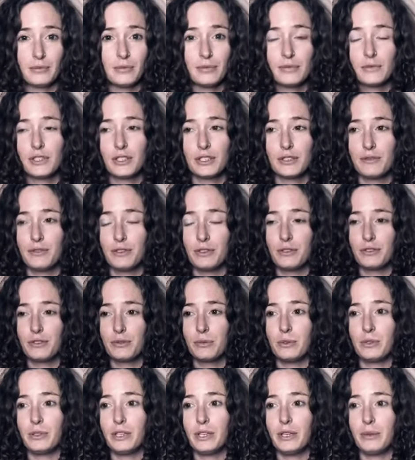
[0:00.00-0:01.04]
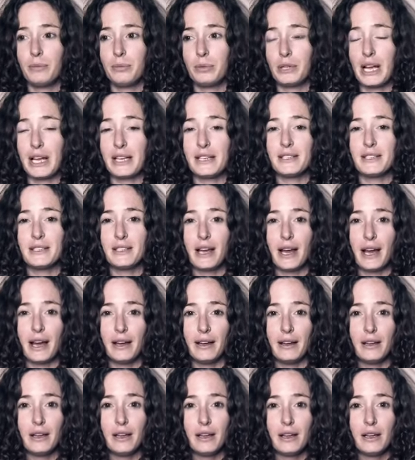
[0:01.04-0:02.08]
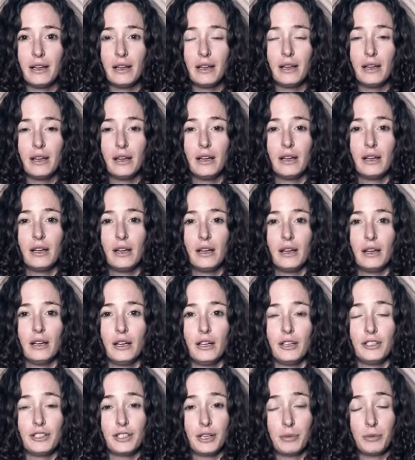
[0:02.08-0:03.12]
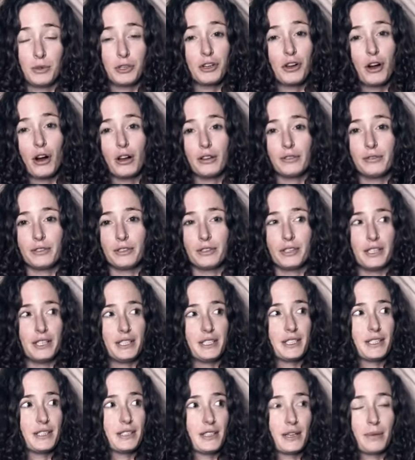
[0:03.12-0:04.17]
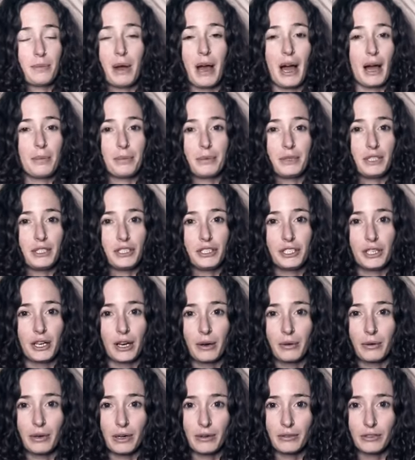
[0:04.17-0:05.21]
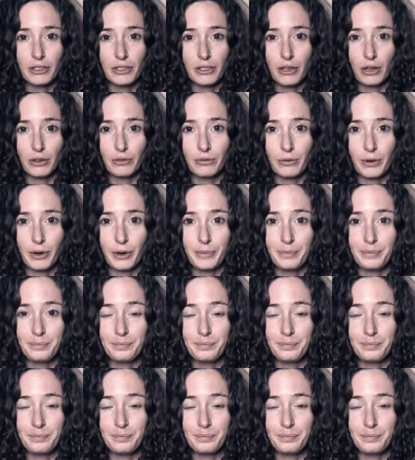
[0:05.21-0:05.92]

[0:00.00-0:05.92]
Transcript: just feels really blessed that someone called for this because I'm happy to share whatever is called for.